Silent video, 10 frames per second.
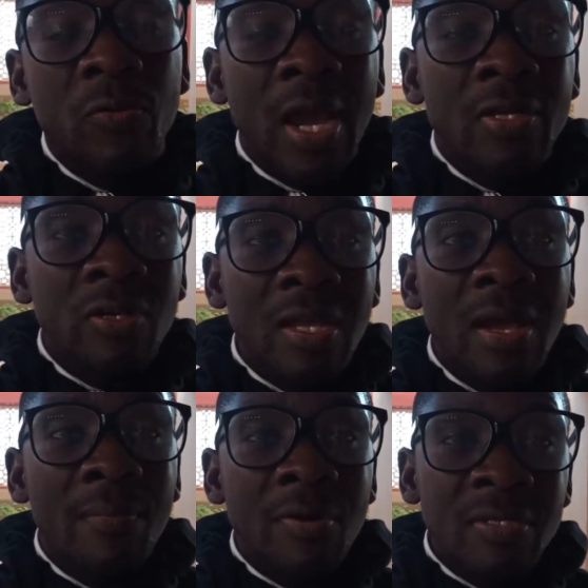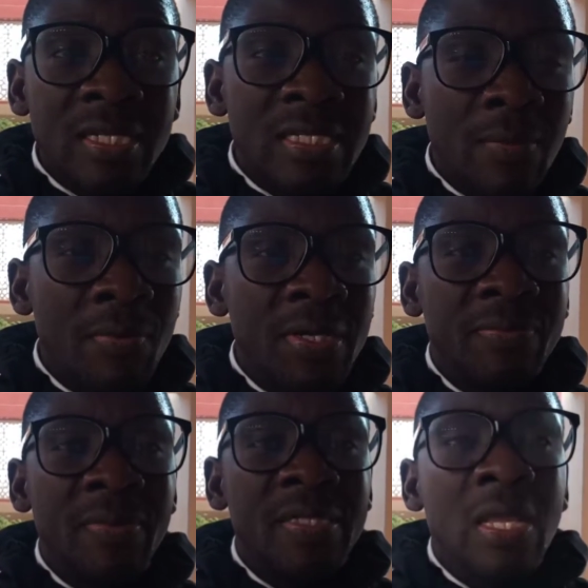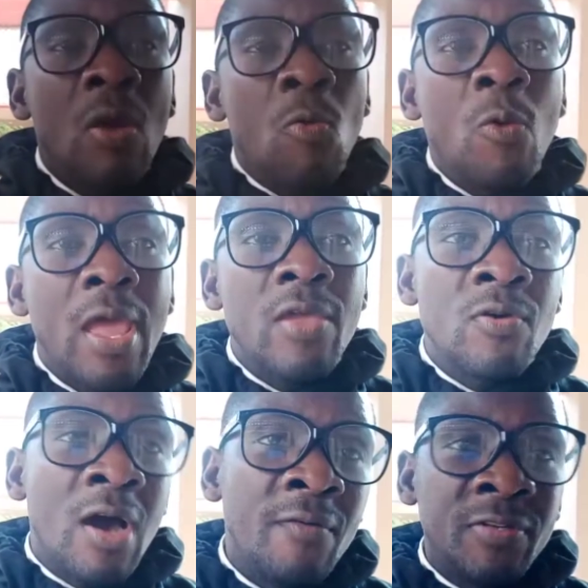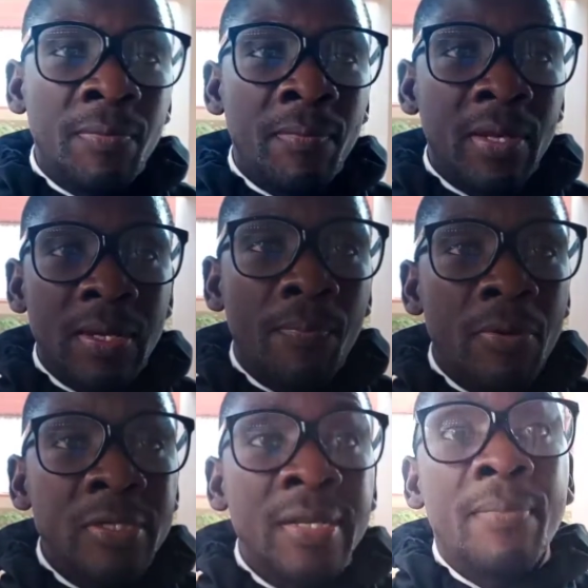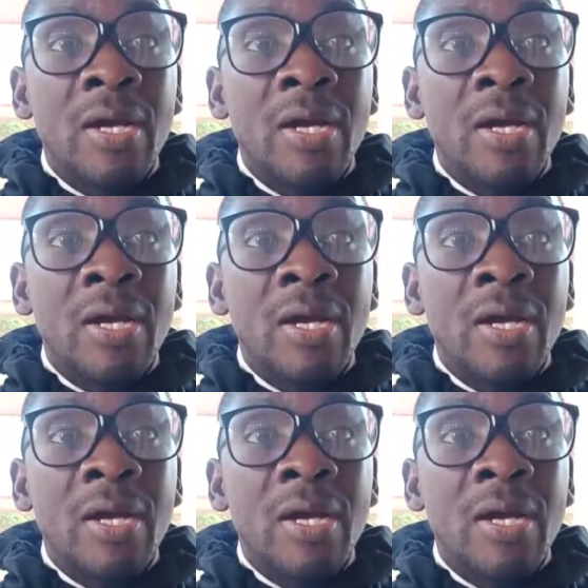We are talking about disappointments where you have to be deported